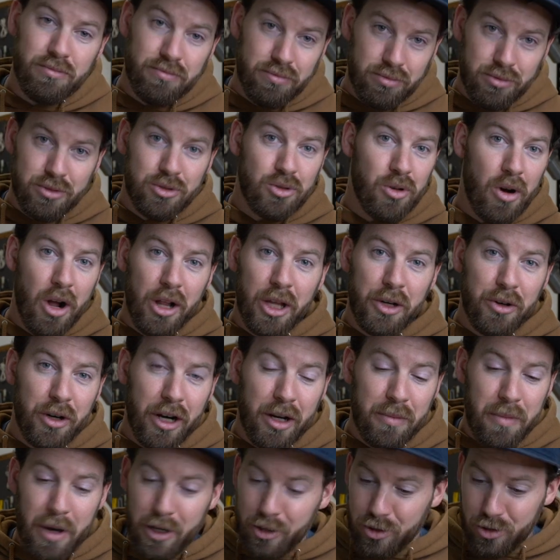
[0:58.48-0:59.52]
strongly
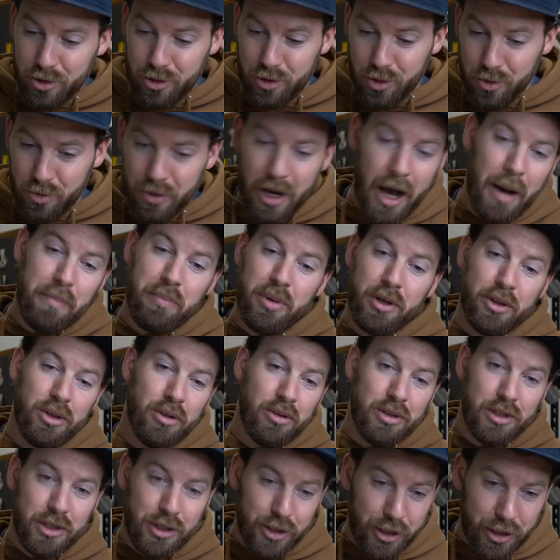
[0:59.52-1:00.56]
recommend do not put
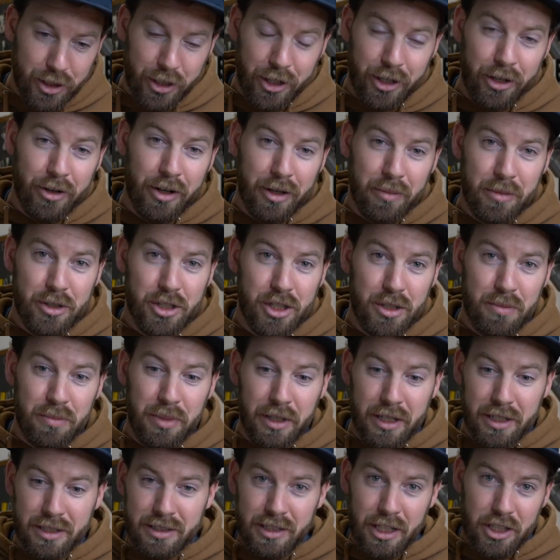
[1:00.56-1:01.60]
those in your Keurig machine
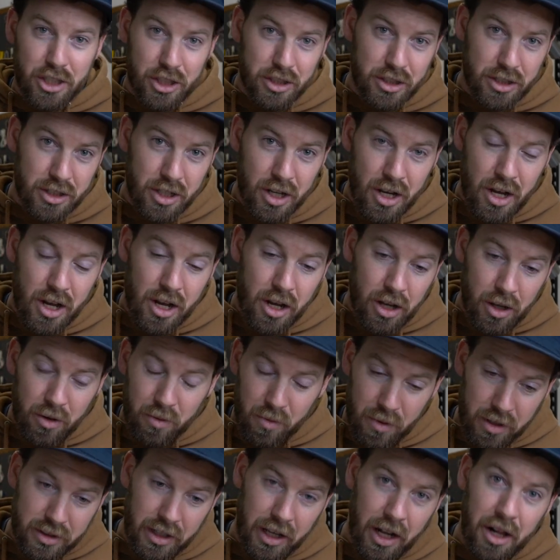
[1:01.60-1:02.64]
because they just,
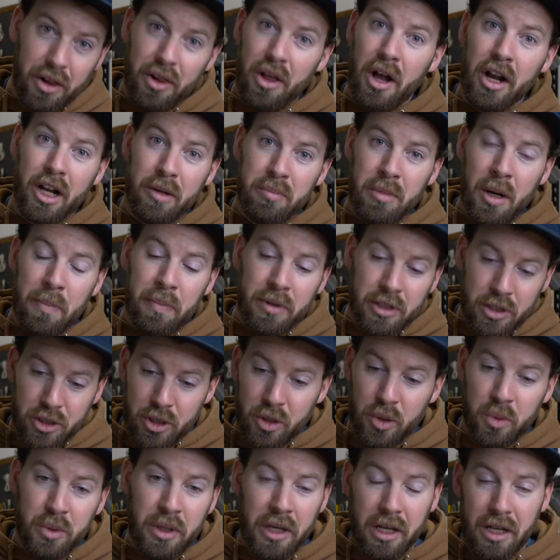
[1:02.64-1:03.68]
one, they clog them up, and
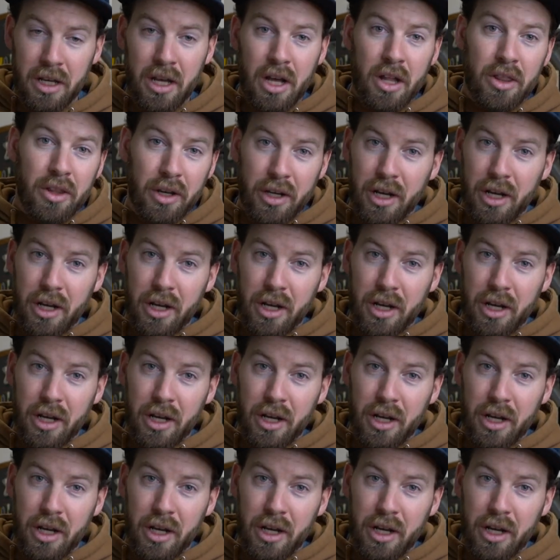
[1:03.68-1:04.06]
two, the